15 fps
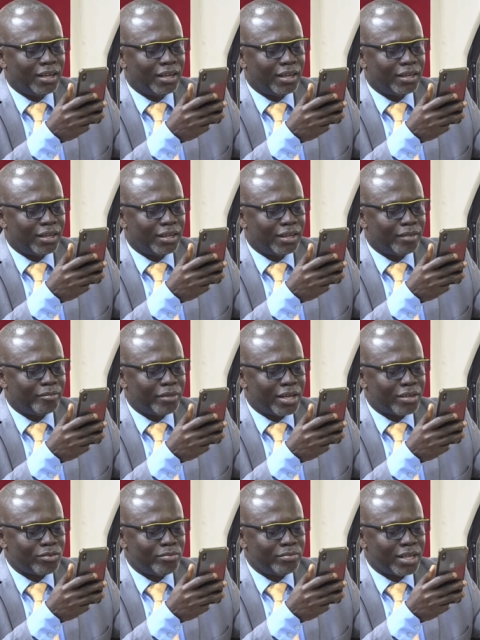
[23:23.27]
Me
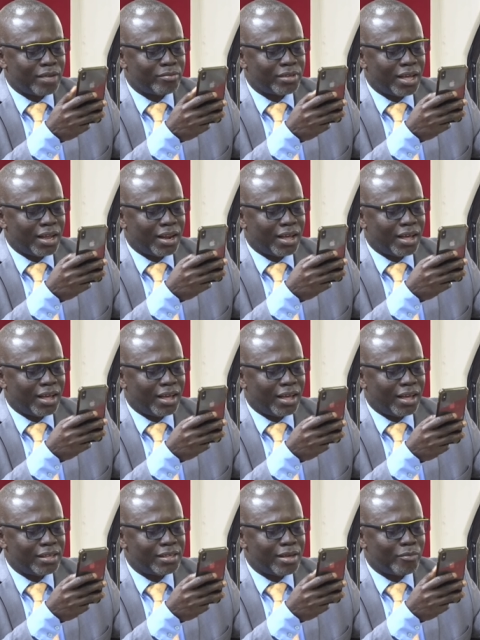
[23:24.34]
uh, sometimes I na
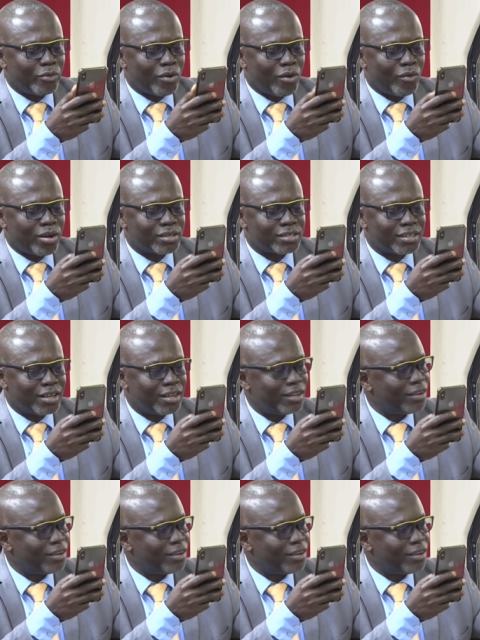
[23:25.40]
enye me nwanwa say